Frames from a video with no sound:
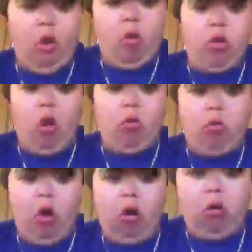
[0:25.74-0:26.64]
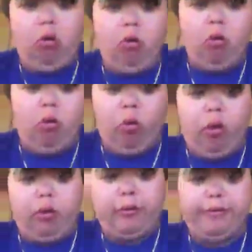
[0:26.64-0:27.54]
Yo, yo,
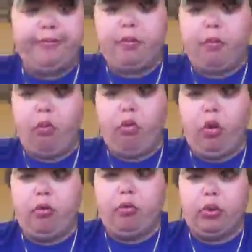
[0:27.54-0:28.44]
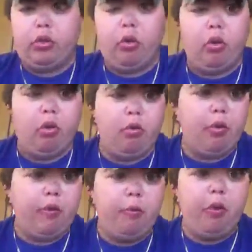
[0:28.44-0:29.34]
yo. What's going
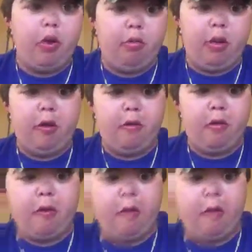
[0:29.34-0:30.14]
on with everybody, man?